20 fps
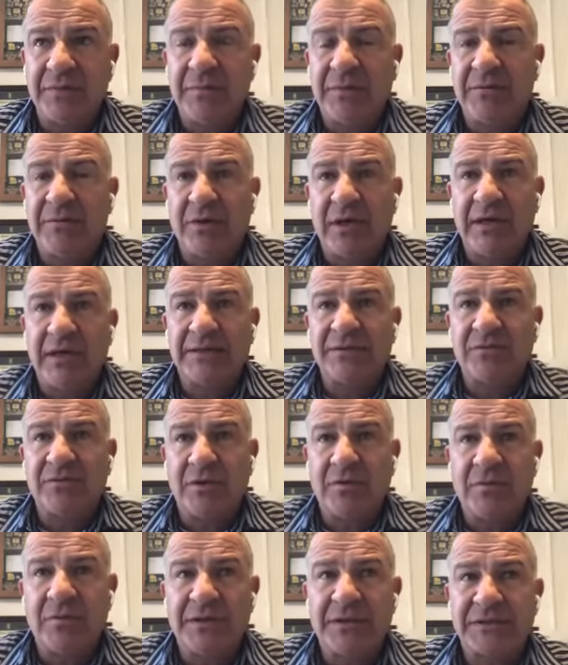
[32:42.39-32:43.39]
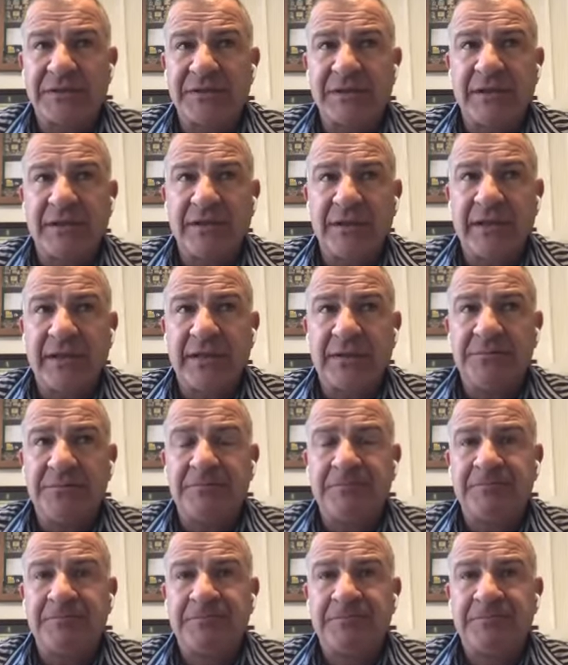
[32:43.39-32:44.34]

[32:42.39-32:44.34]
to be right to where we could sell out.